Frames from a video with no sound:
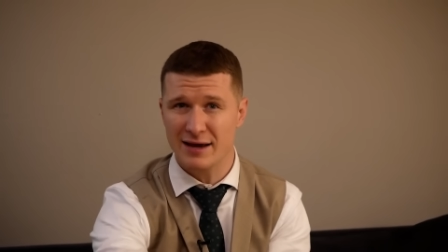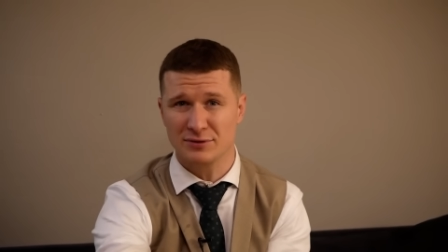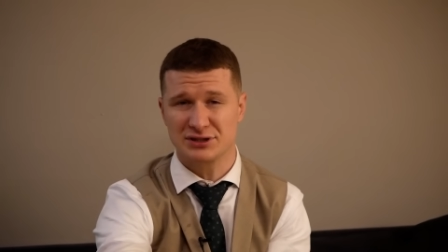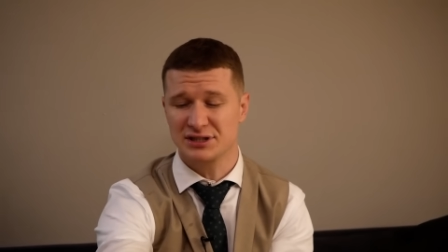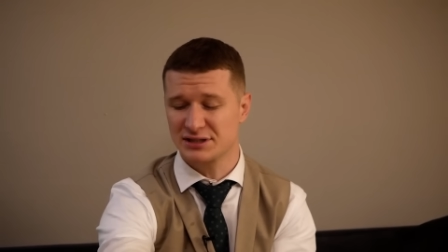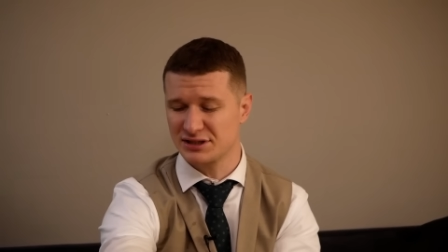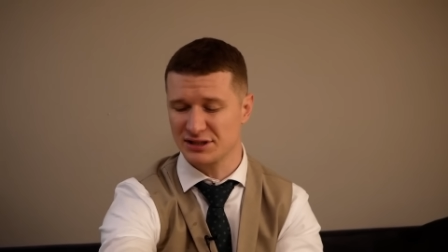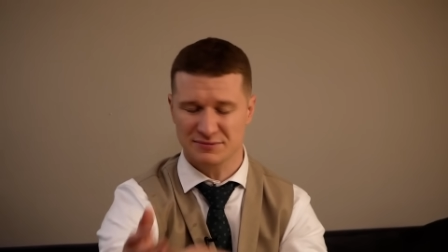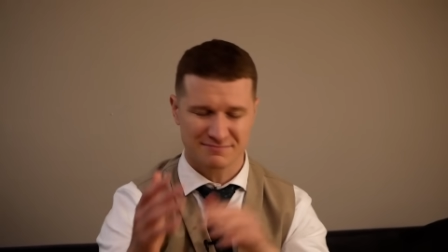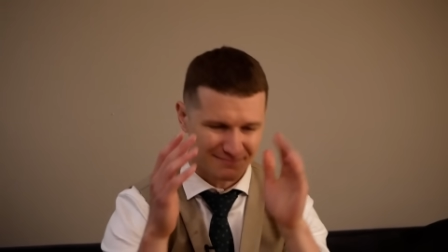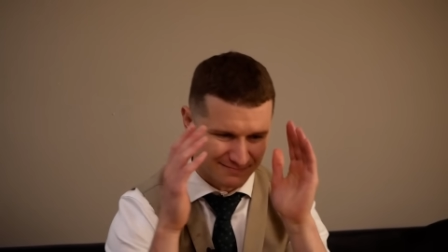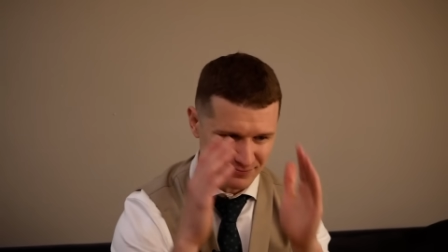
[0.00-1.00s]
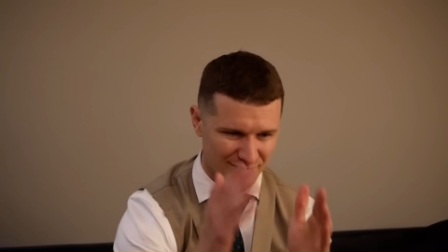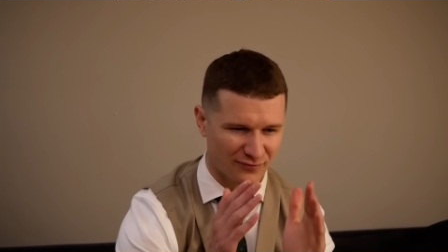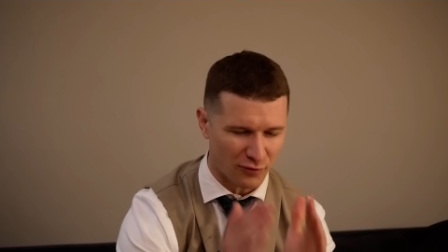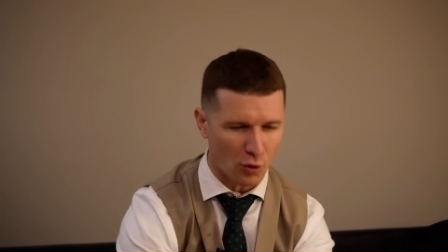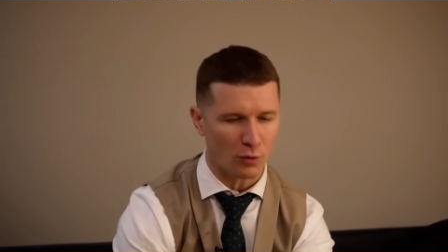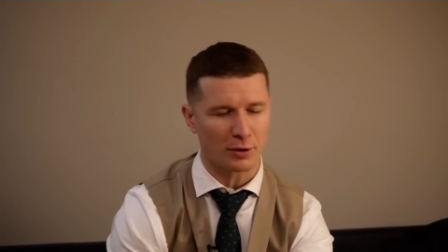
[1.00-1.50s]
It was just
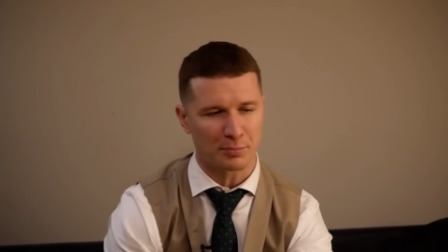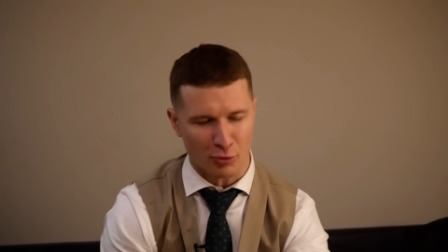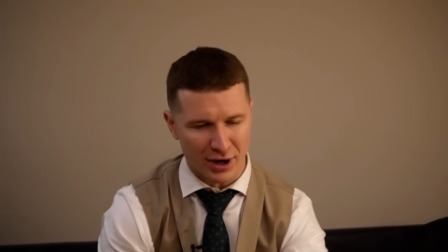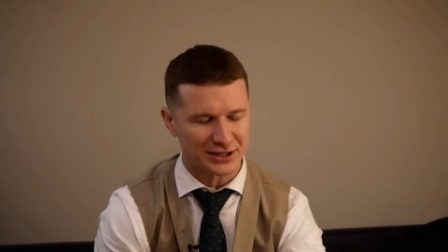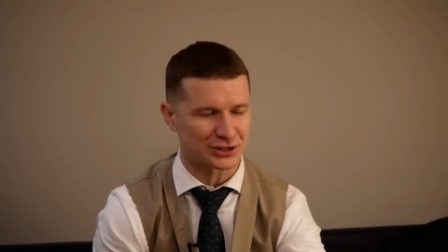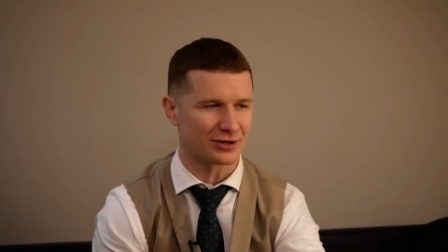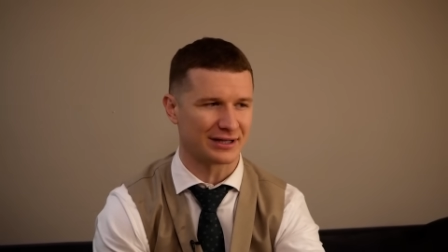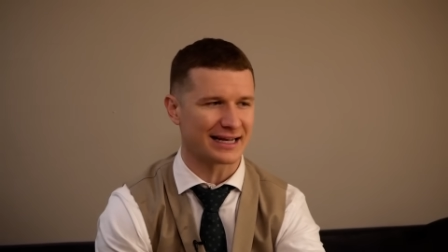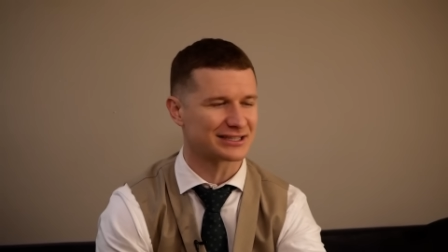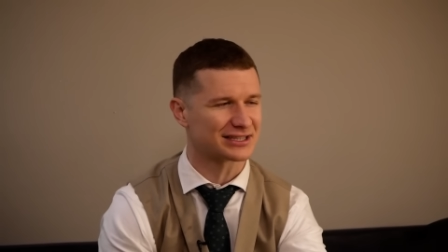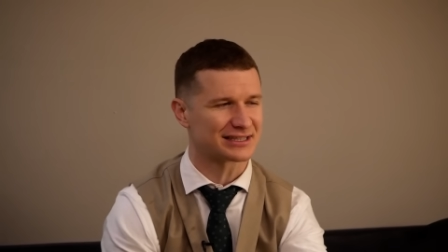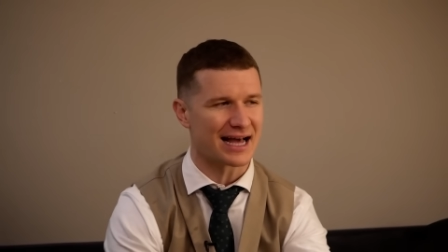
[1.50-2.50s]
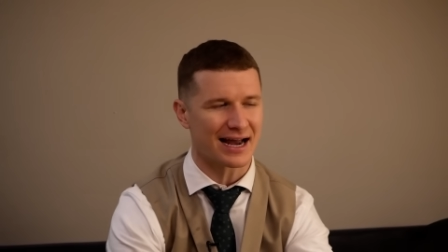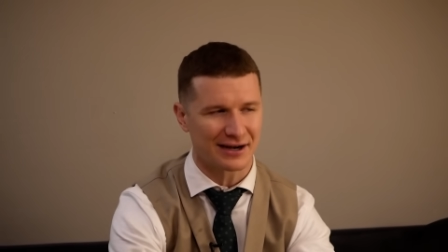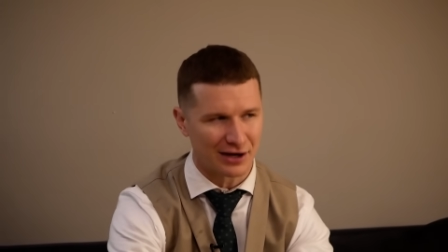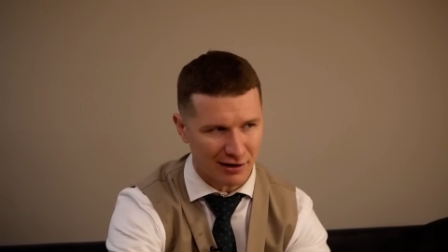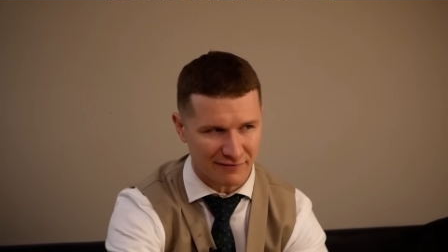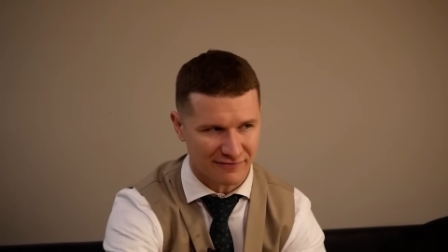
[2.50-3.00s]
forward pressure, and that's just not
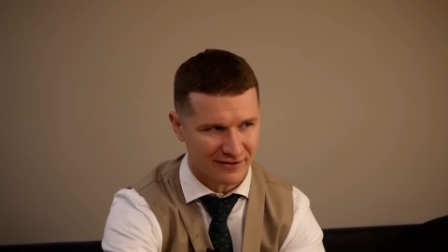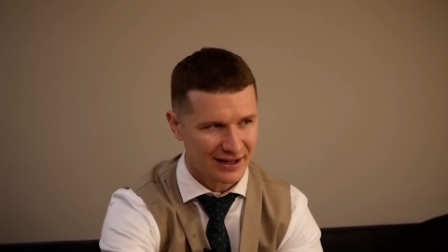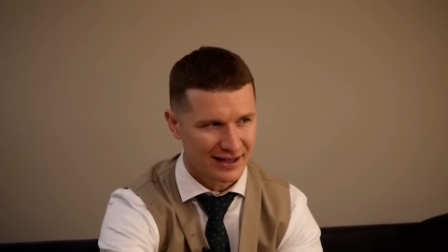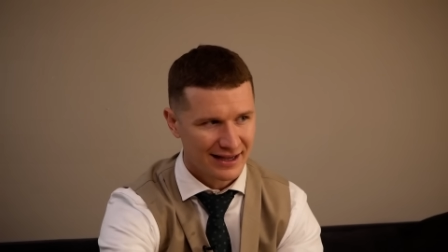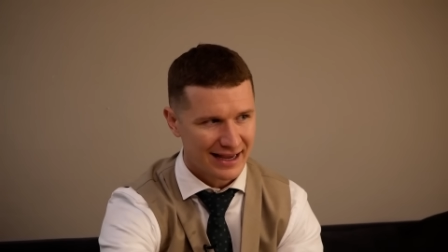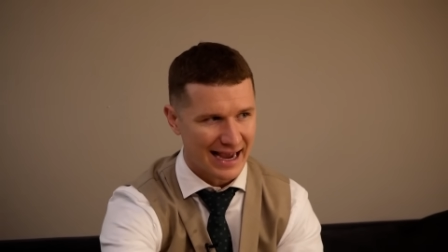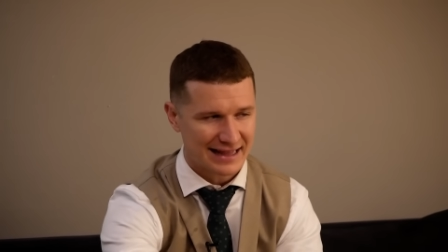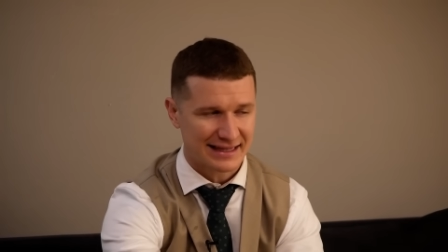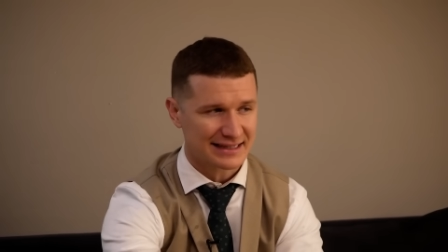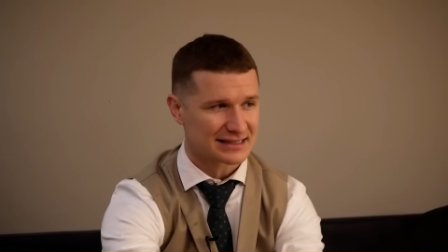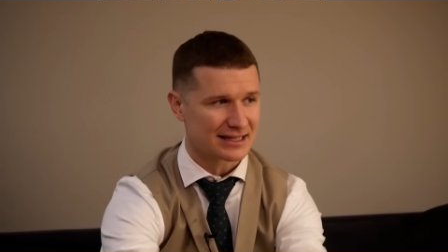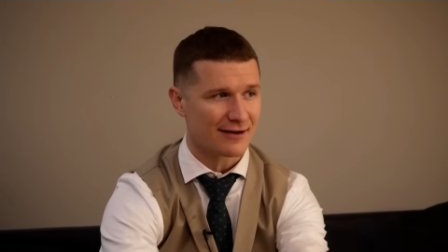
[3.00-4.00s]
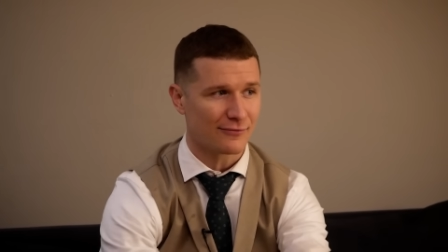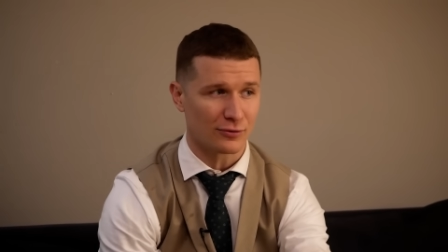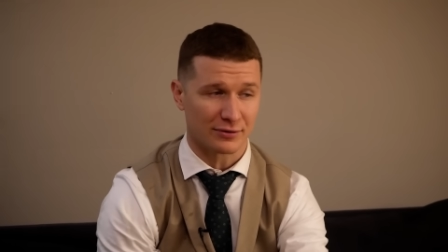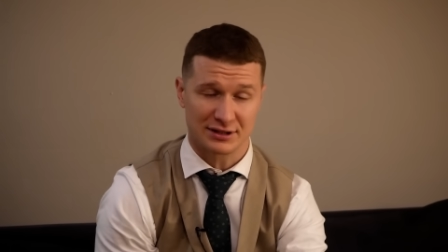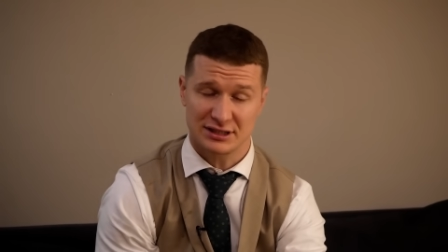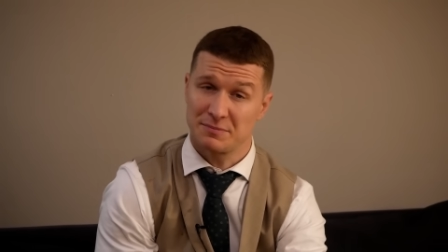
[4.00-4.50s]
enough at this
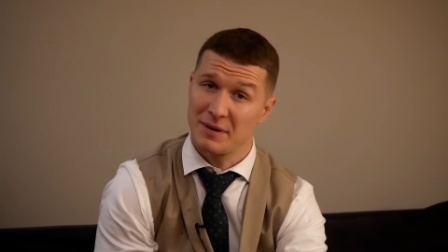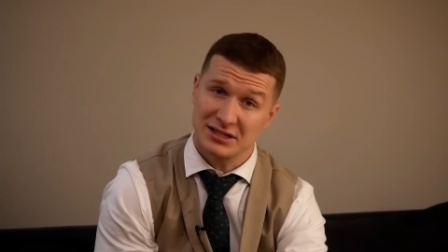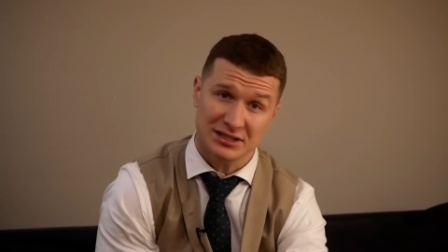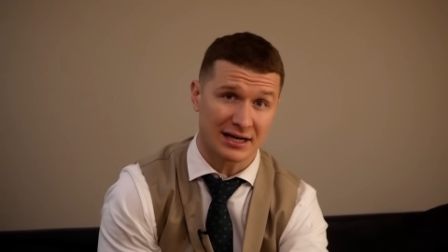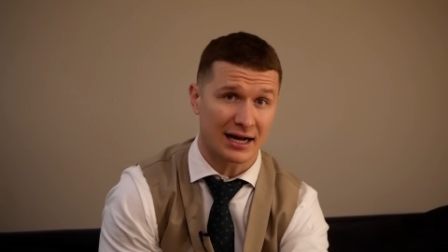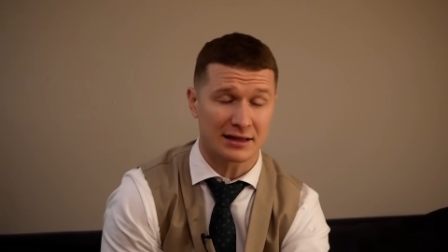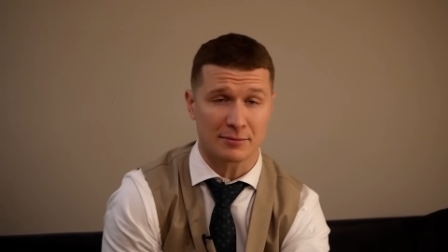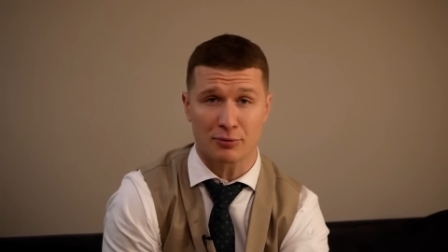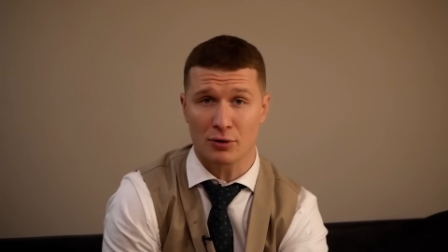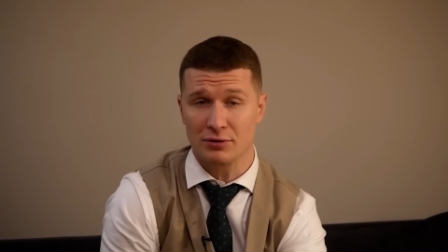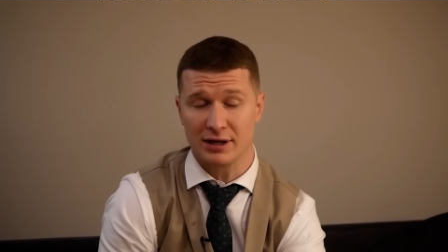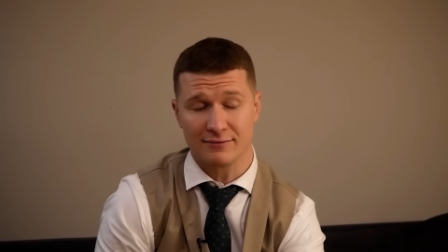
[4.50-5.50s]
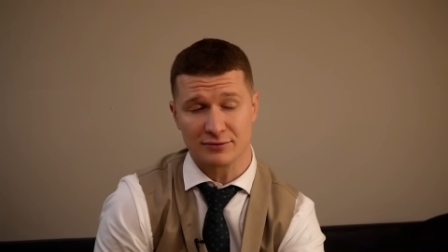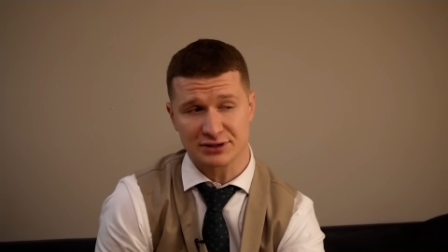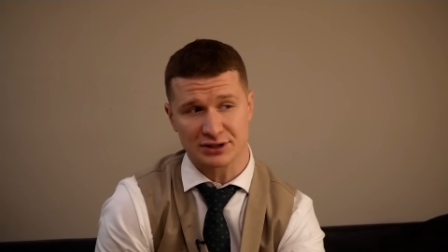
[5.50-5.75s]
level, and especially not at the pro level.